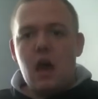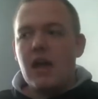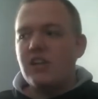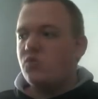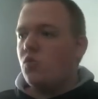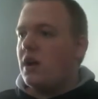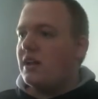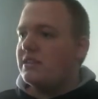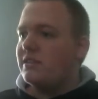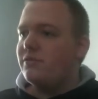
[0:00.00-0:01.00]
I just
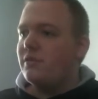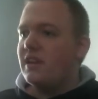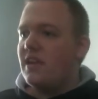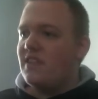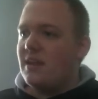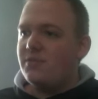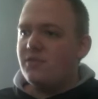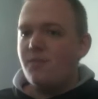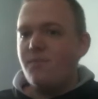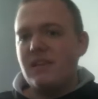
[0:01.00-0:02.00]
wanted to give you an
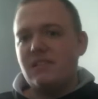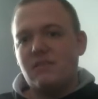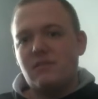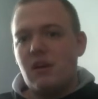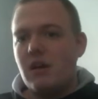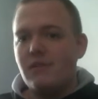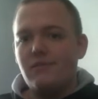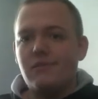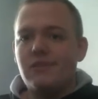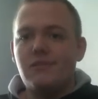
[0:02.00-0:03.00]
episode based
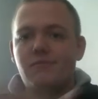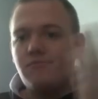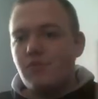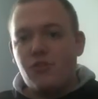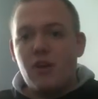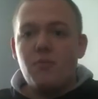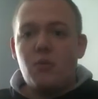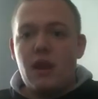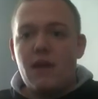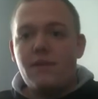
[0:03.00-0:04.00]
on the crib or
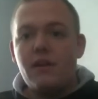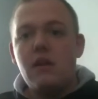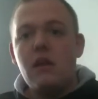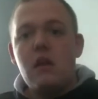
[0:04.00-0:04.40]
whatever.